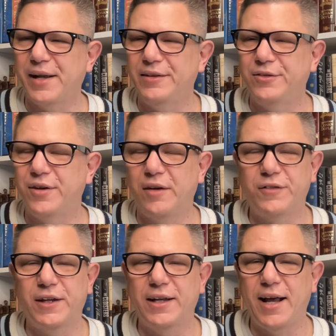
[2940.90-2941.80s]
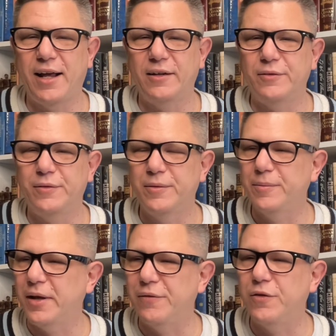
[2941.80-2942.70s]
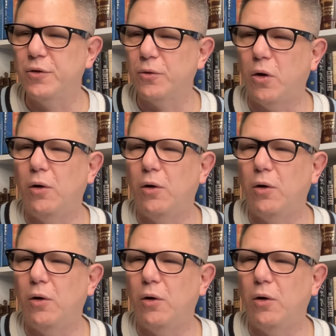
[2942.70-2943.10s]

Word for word: it's tough to get out of. If you're